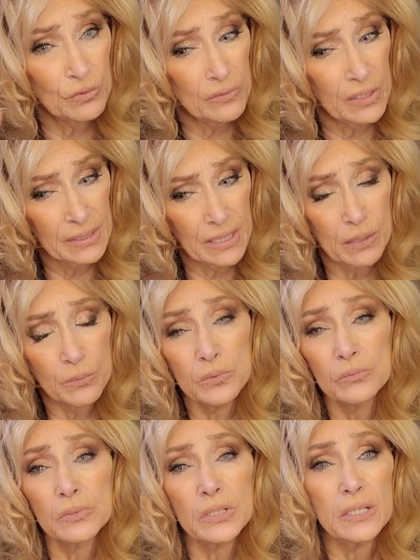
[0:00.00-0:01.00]
right now,
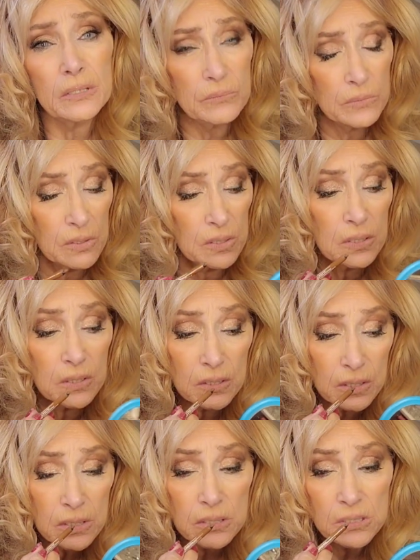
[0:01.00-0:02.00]
we're really,
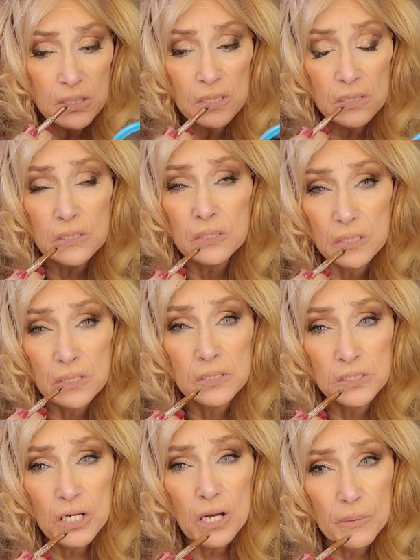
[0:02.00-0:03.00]
his
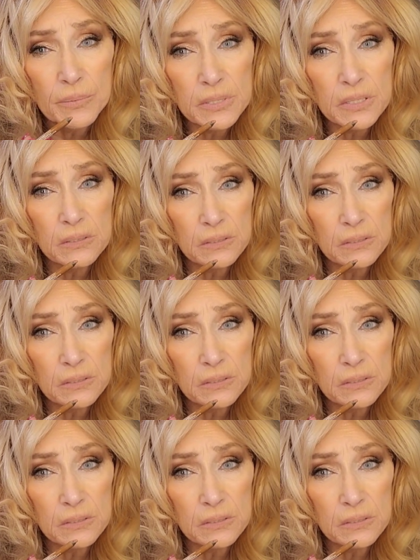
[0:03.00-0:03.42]
job is